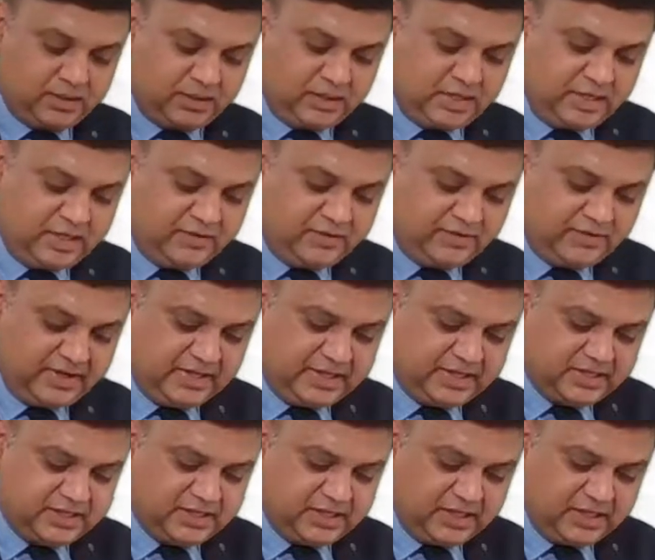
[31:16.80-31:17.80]
In a way that
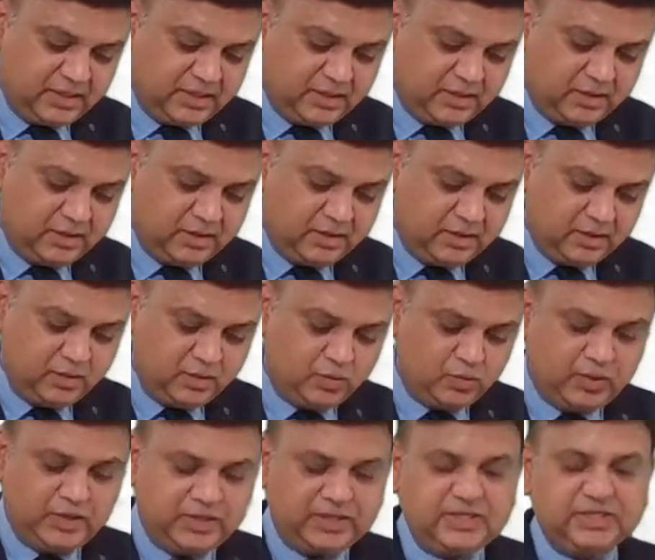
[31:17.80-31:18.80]
say,
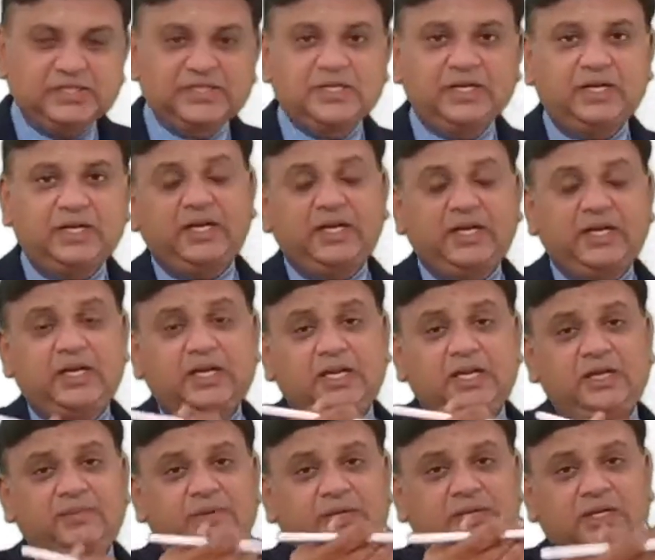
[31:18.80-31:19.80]
what is the
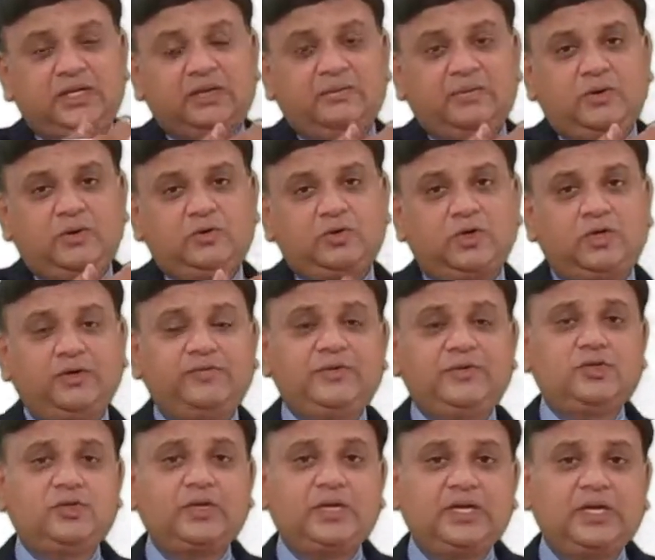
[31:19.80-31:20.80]
incremental amount on which
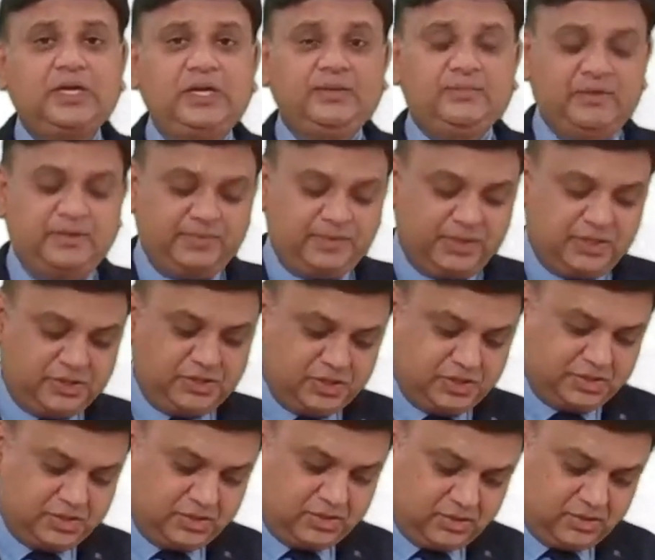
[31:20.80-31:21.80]
you can claim
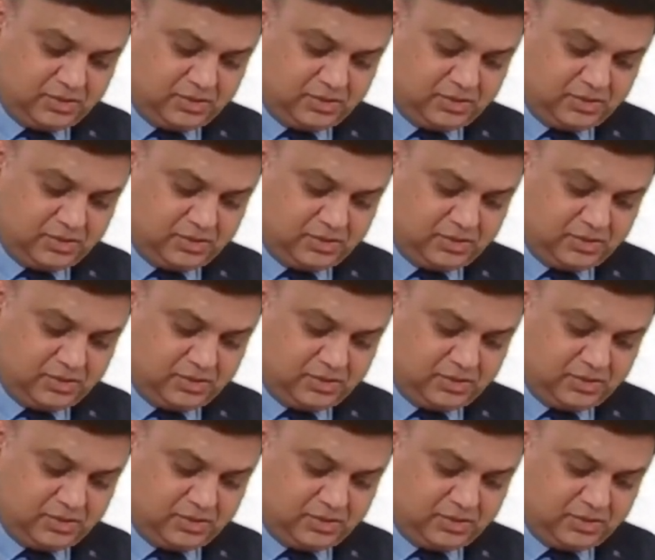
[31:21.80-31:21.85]
depreciation?